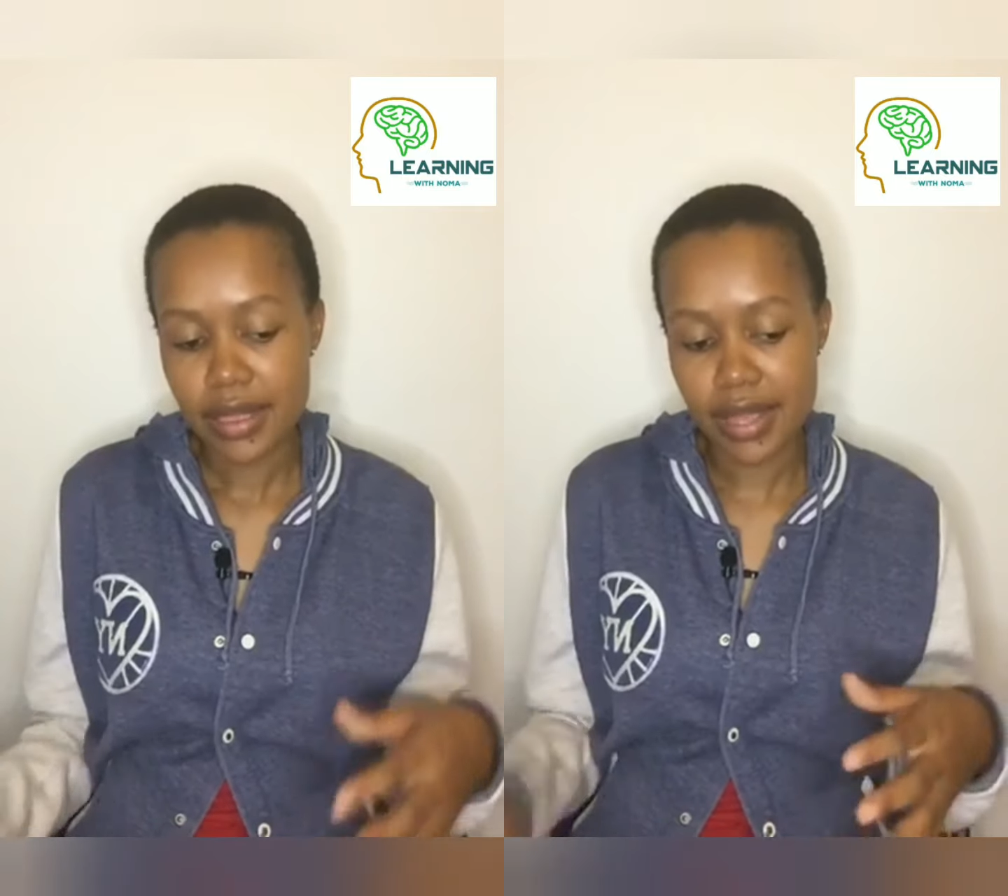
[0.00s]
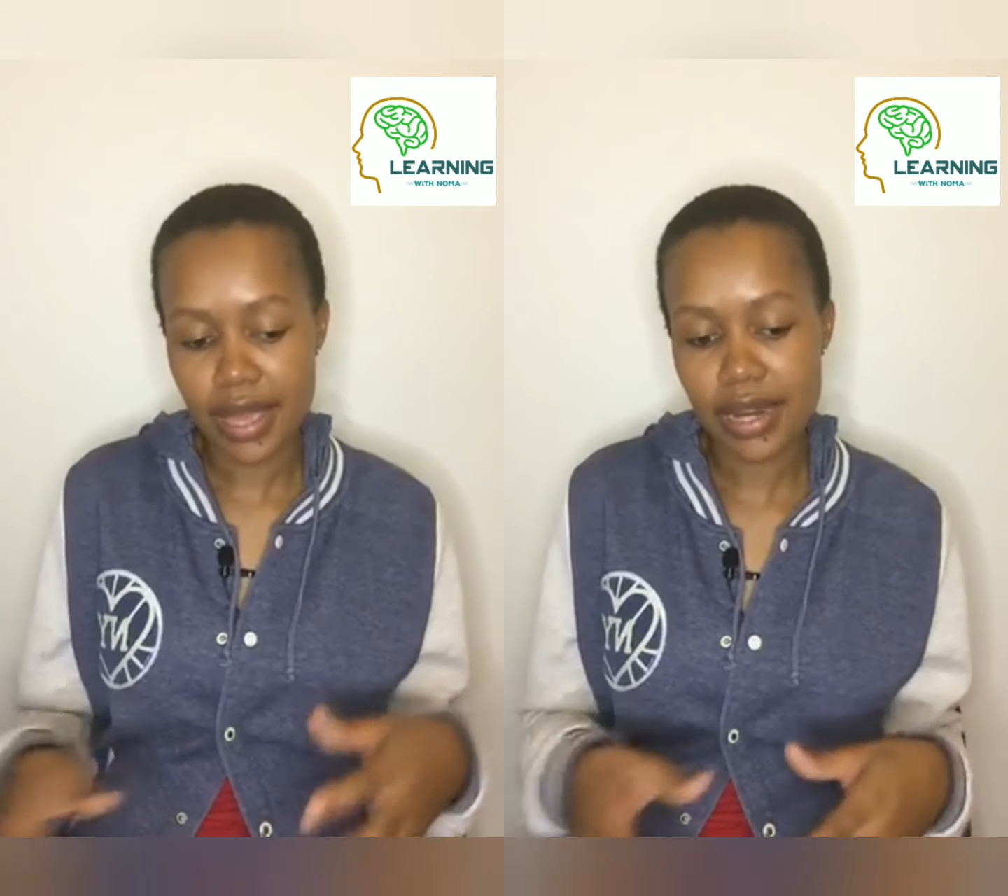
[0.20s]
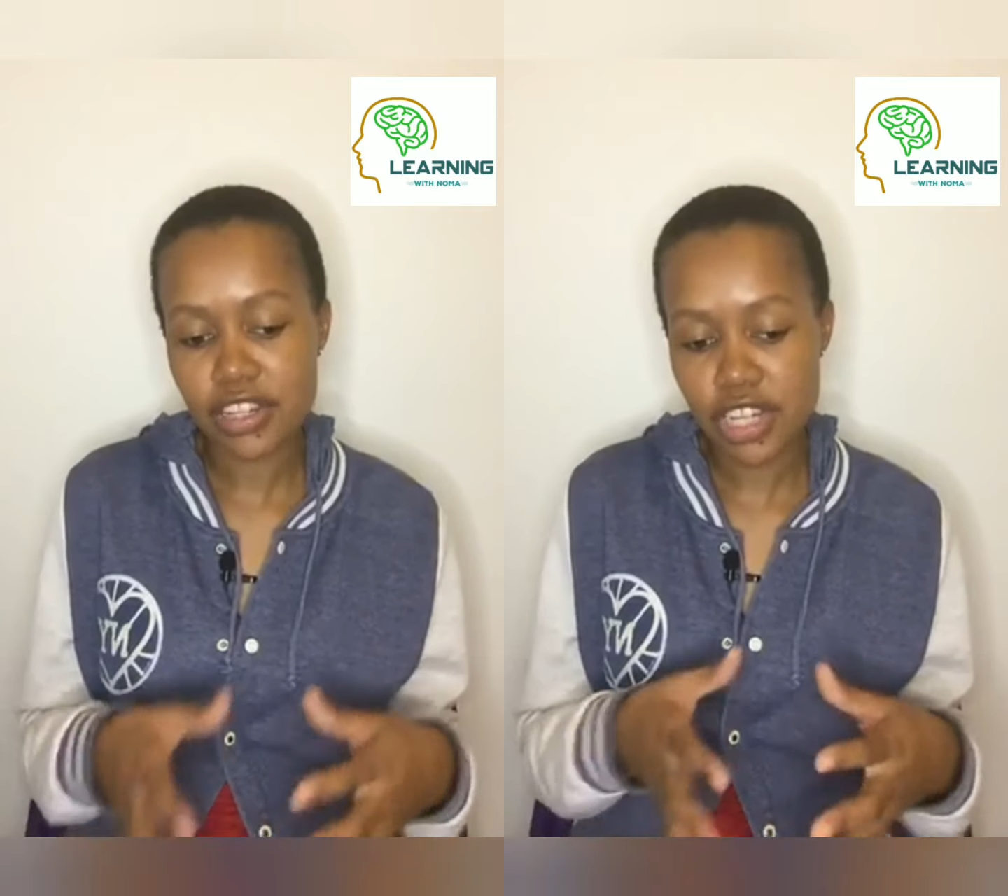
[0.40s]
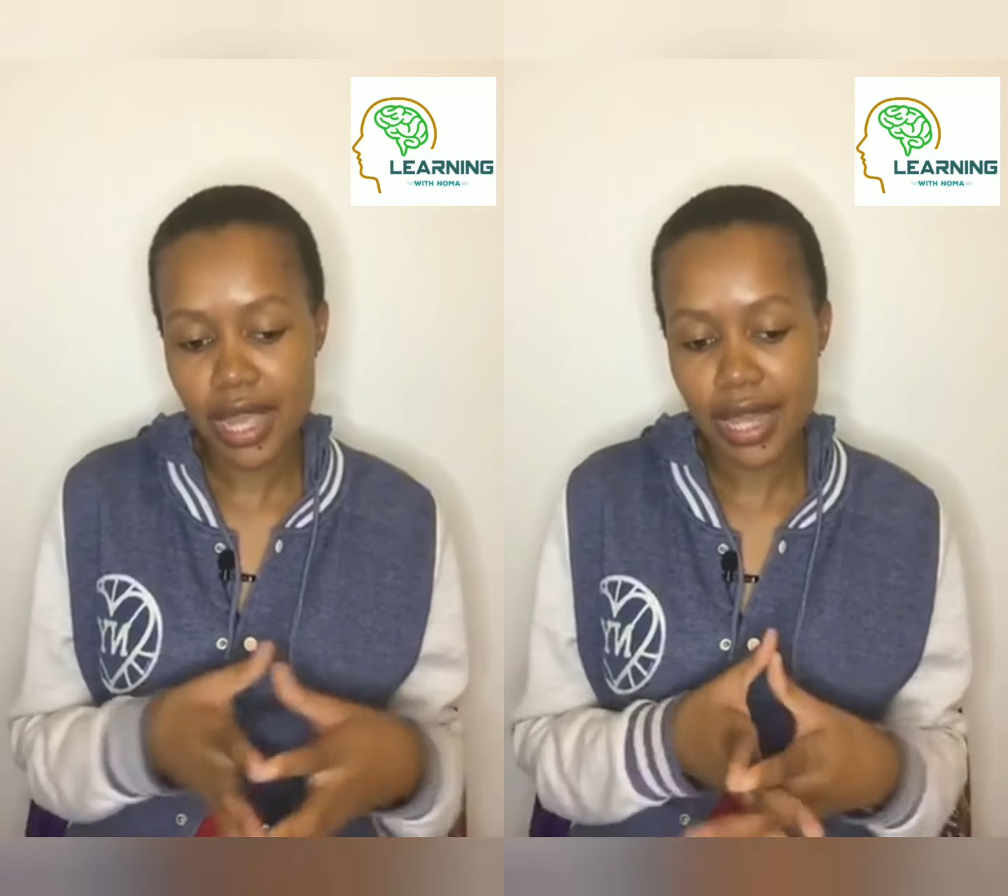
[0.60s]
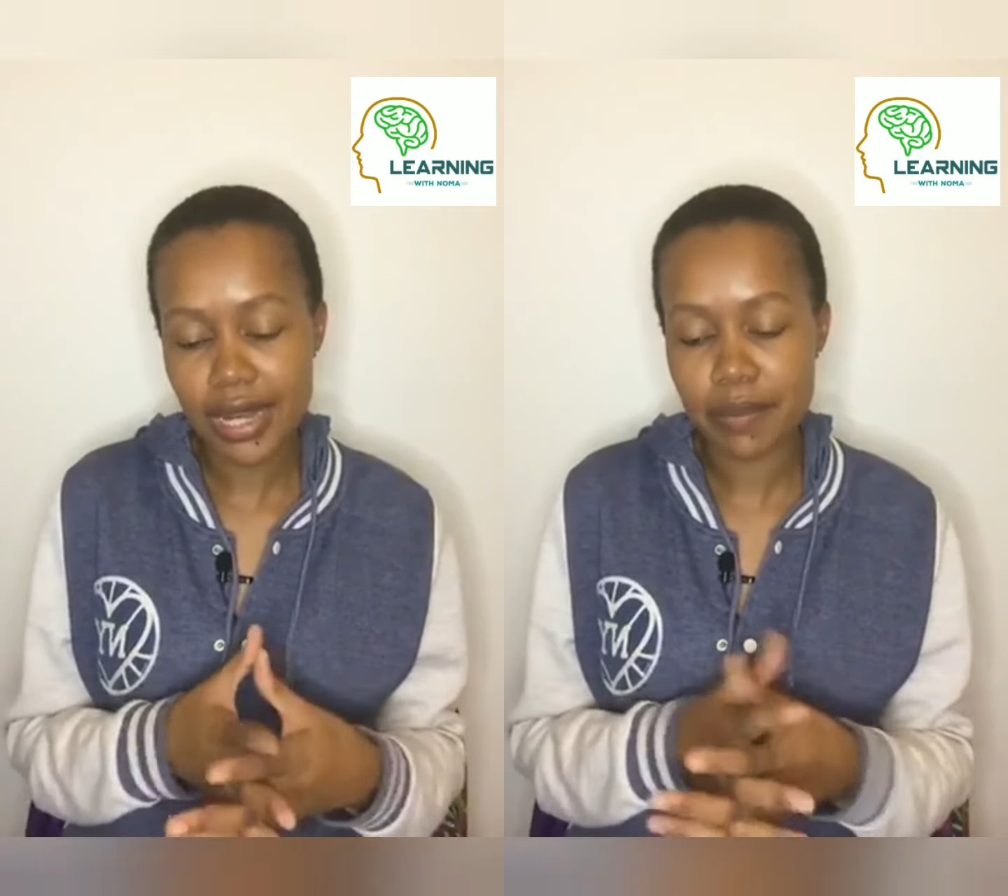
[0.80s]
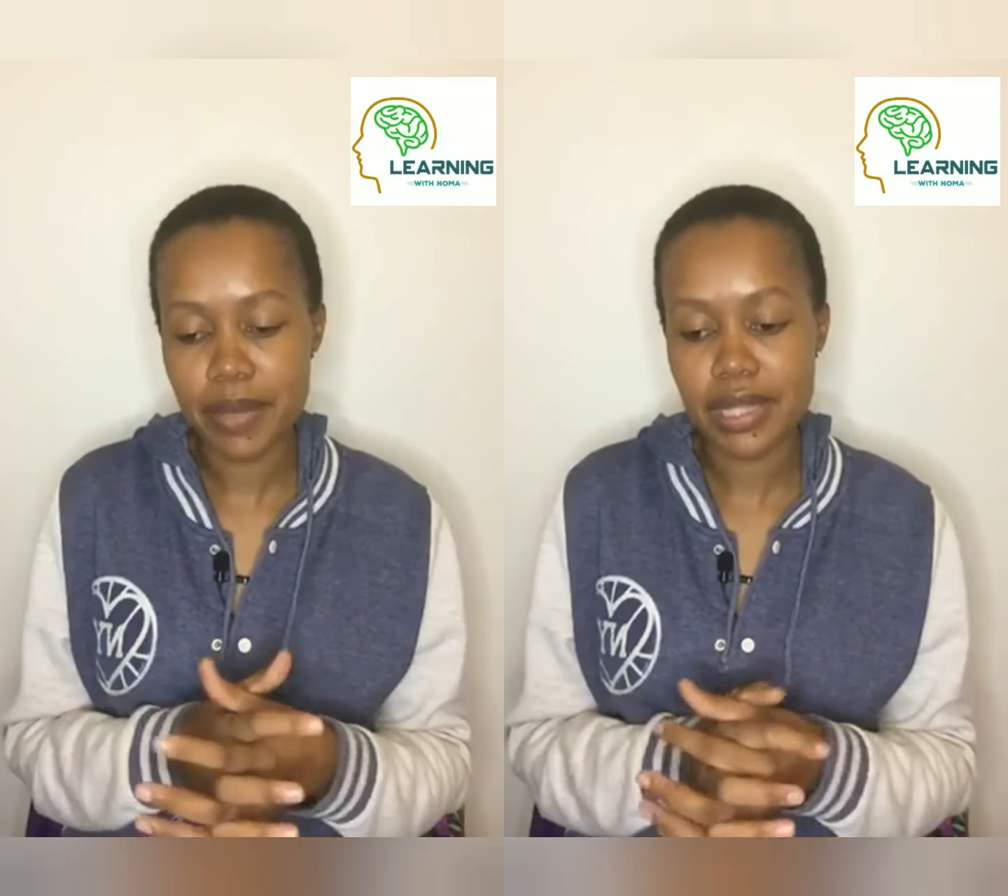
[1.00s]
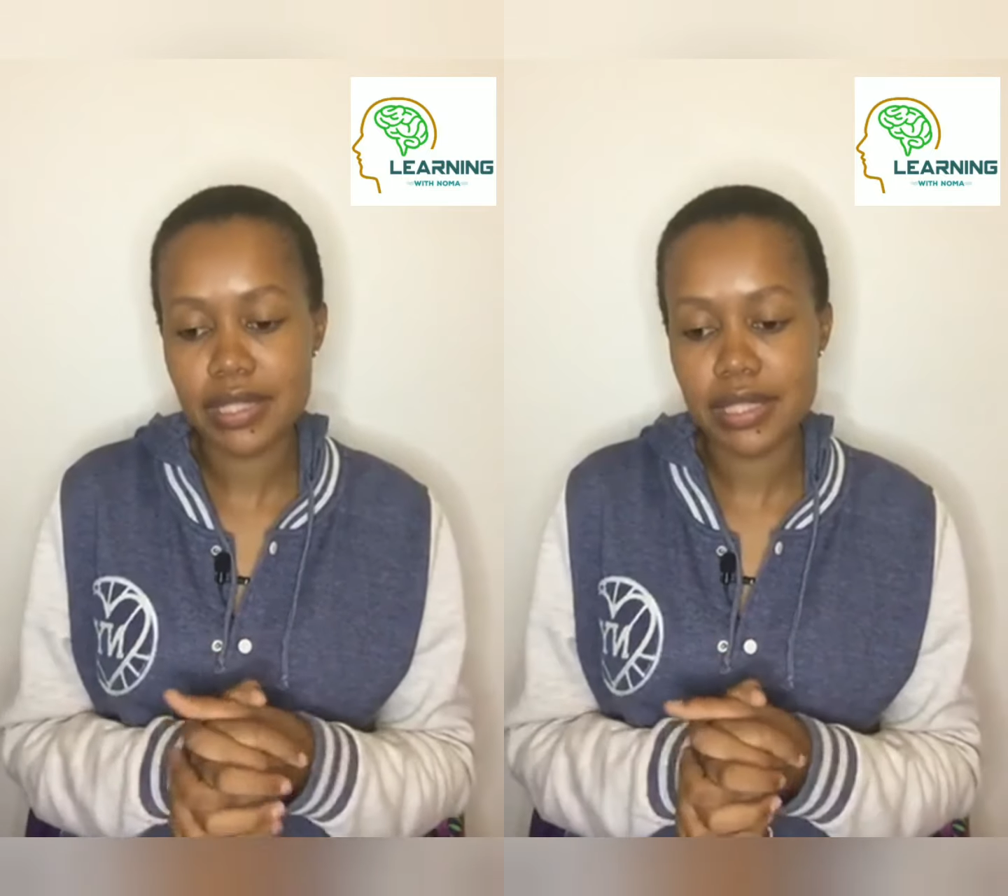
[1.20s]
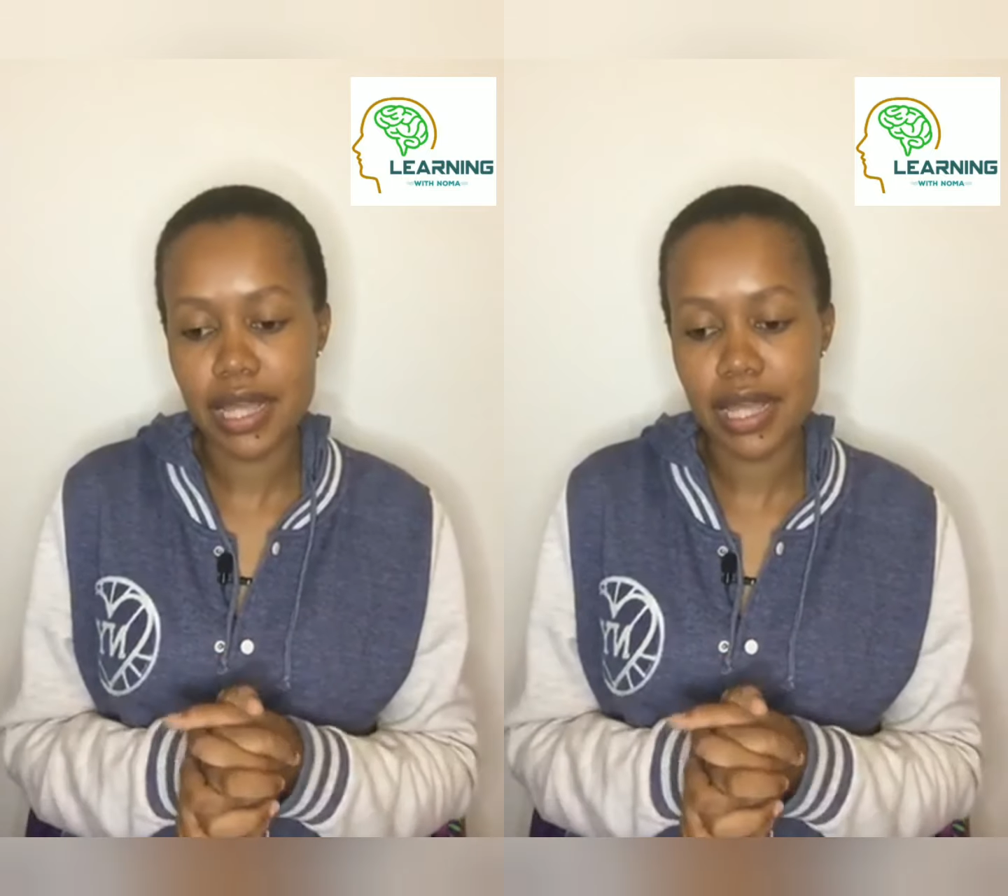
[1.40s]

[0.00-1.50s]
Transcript: The energy elements